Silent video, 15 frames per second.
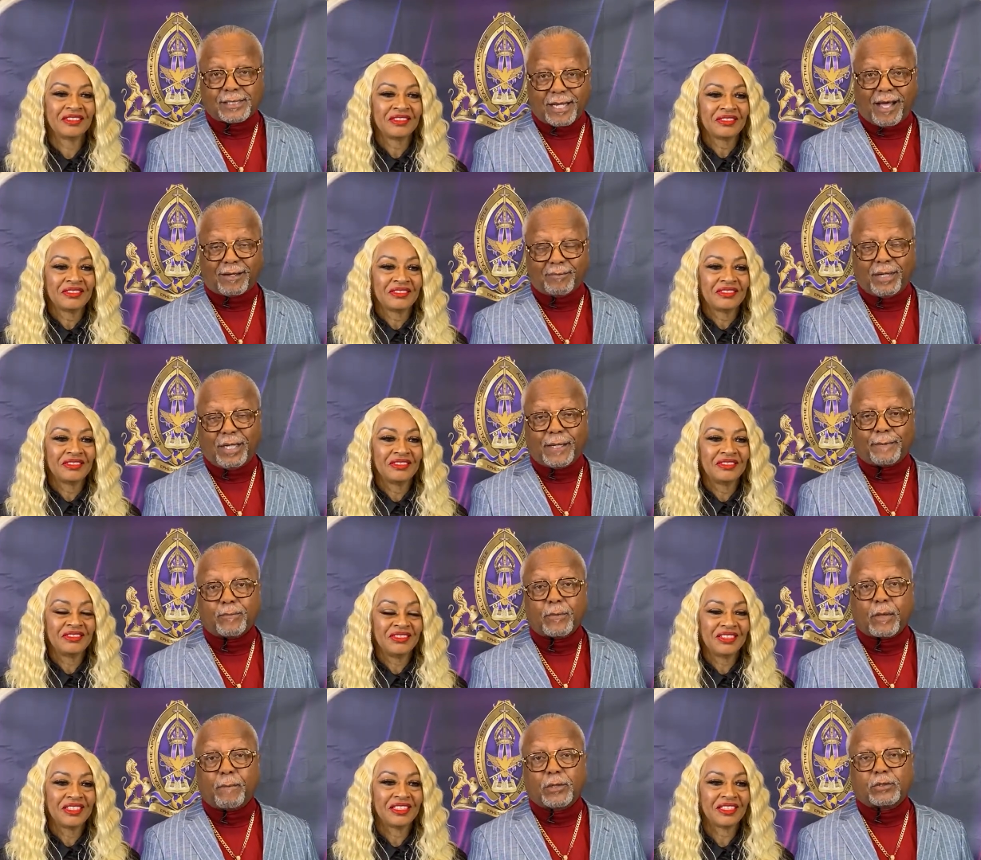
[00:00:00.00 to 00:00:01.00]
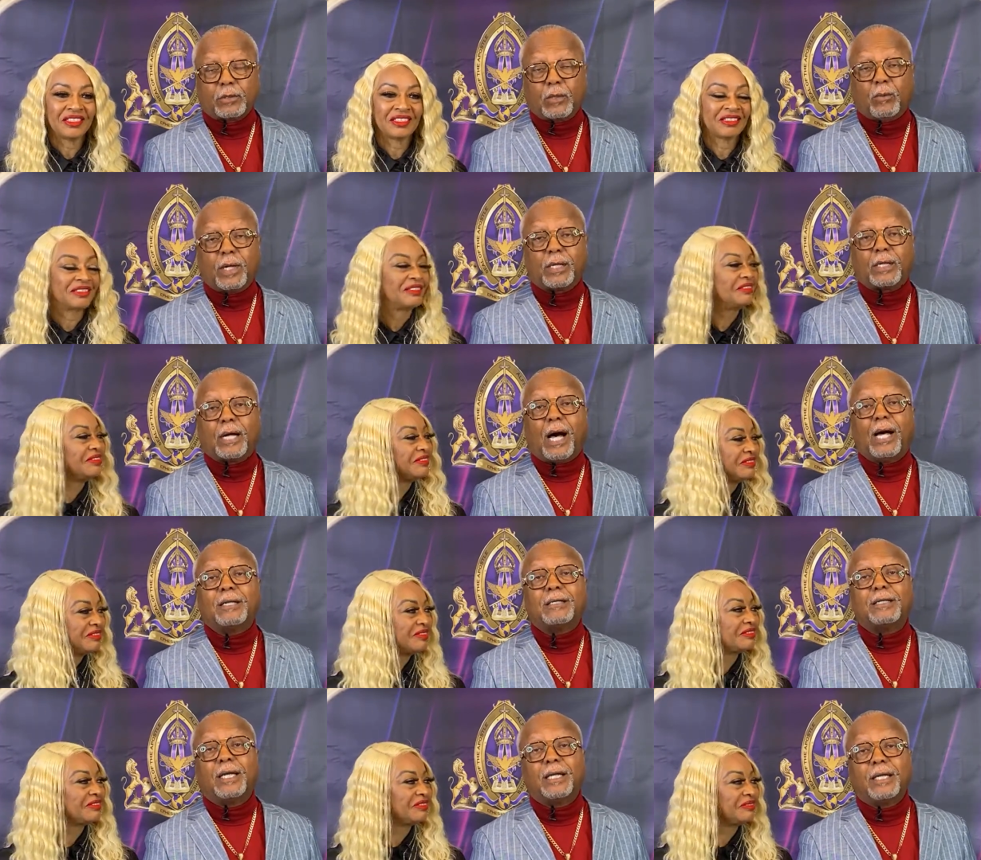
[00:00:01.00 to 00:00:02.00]
Speaker 1: it shocked me. But you know what?
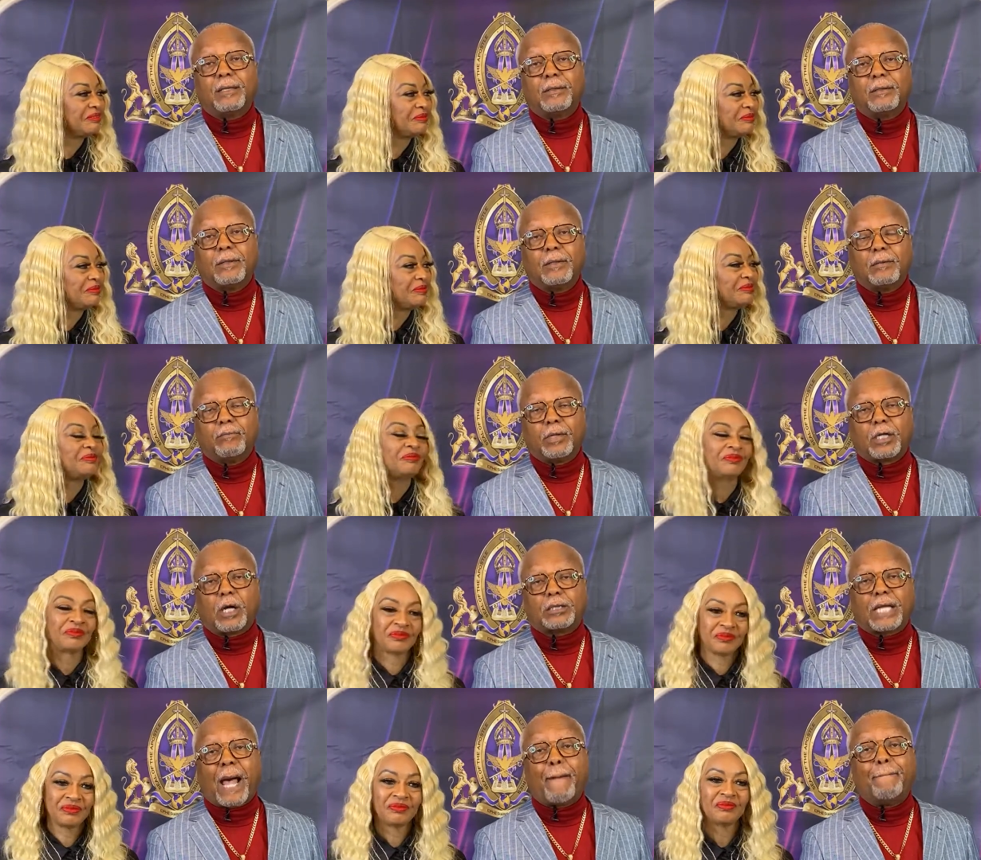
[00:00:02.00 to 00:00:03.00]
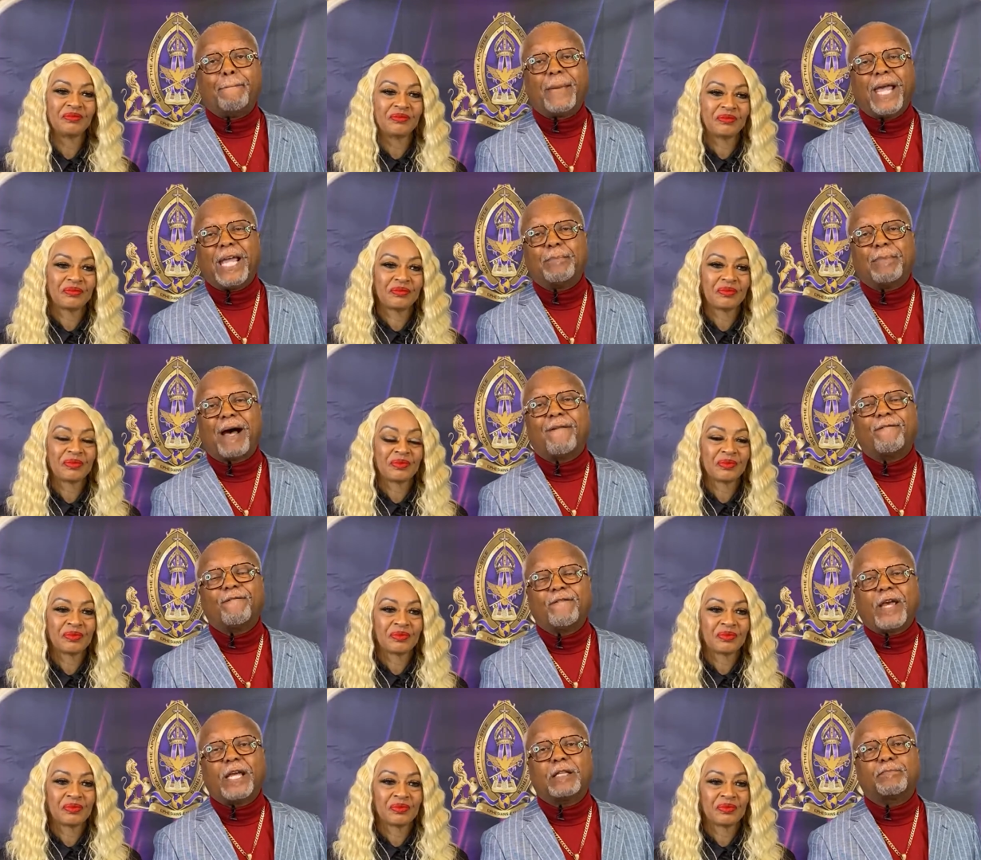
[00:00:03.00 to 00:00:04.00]
God did it because I made my
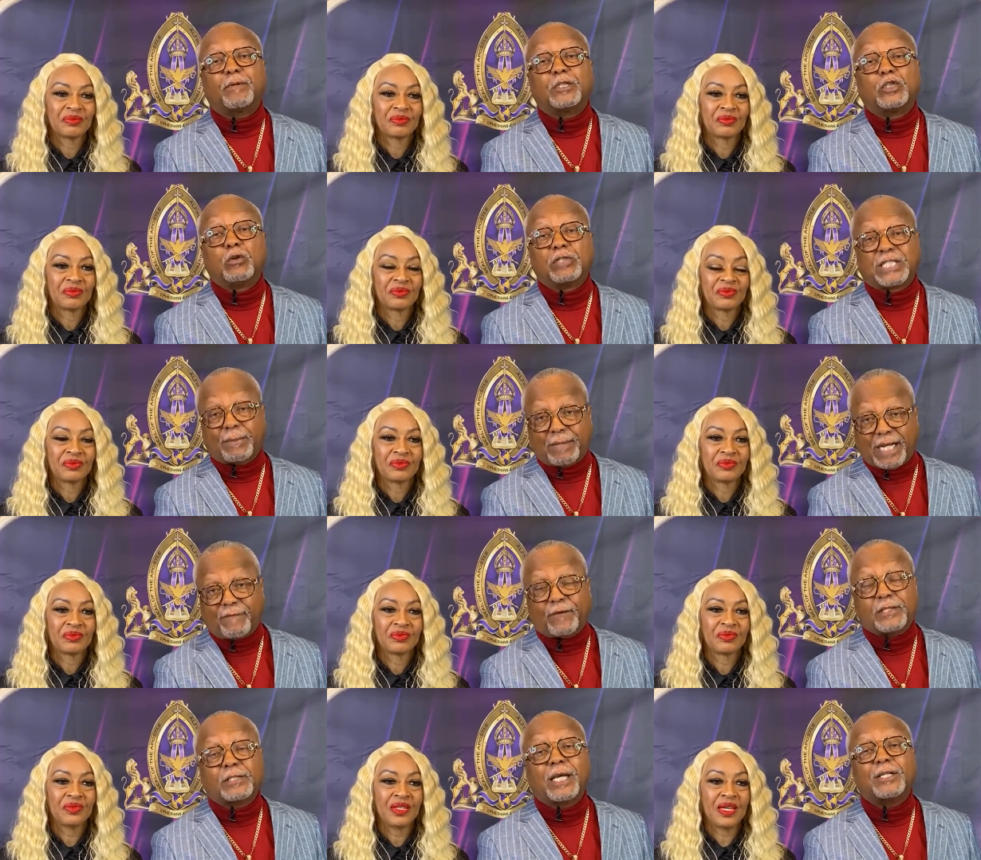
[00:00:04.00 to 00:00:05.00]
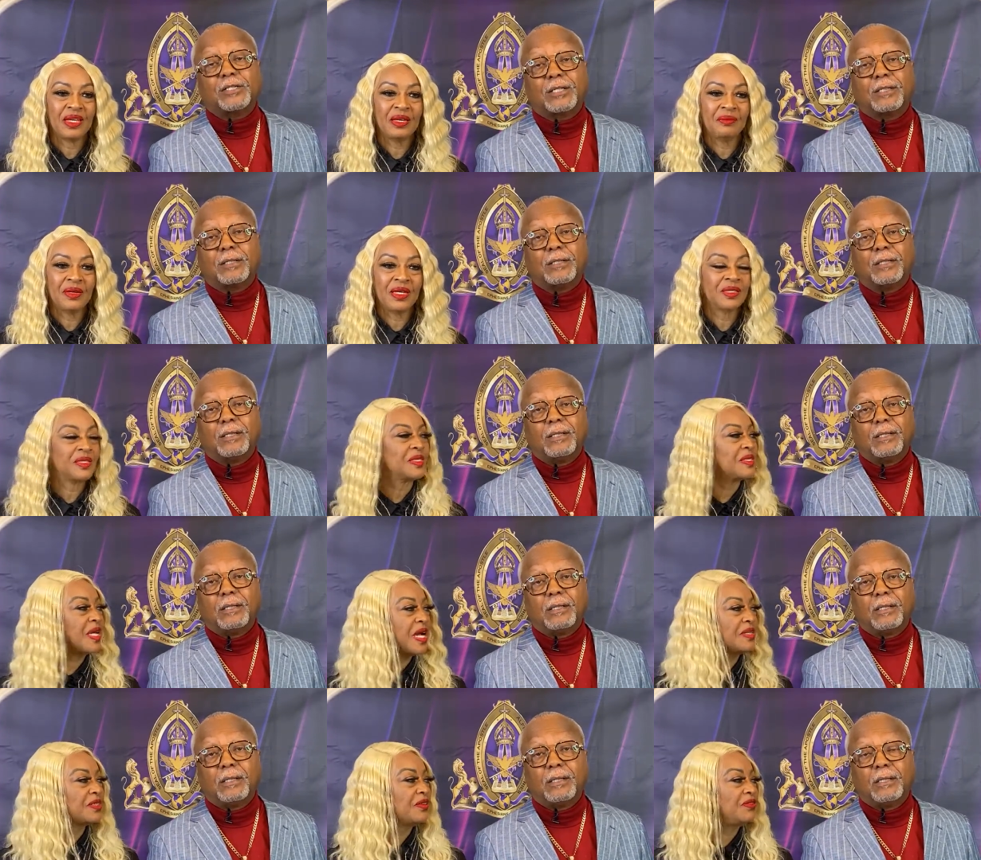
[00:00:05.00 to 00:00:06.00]
faith produce the manifestation. Amen
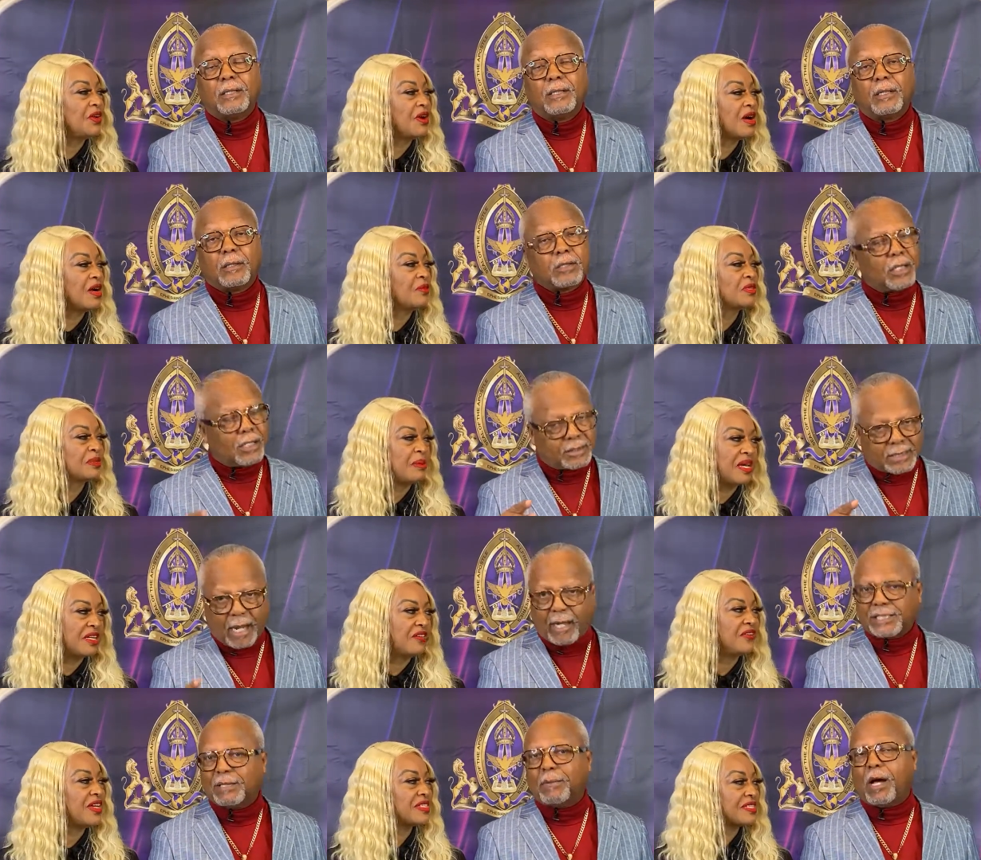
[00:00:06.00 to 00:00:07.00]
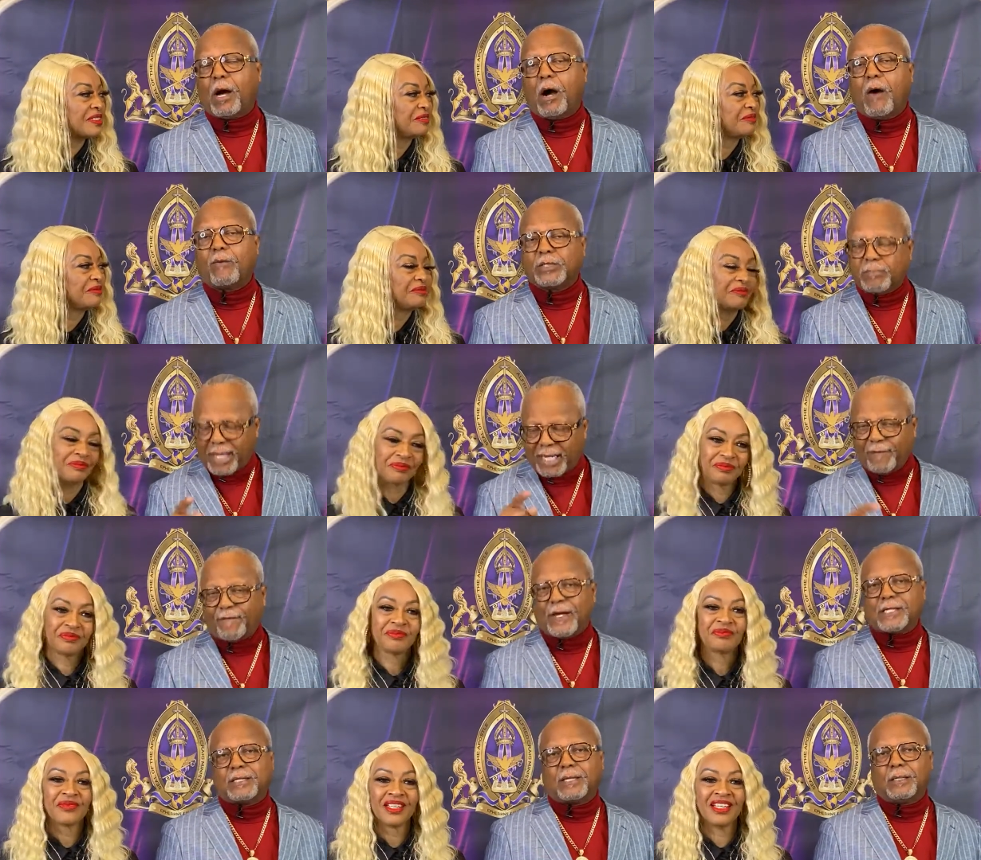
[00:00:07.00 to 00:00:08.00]
Speaker 2: desires of your heart. The
Speaker 1: desires of my heart was
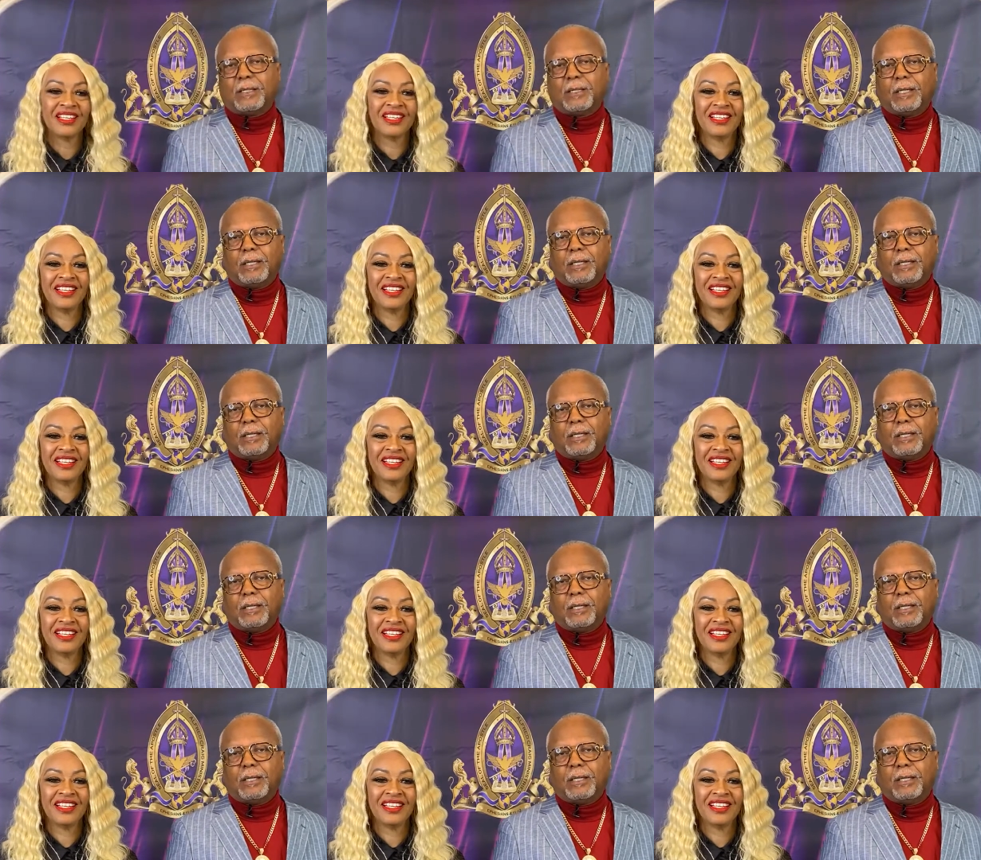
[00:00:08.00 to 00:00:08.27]
manifested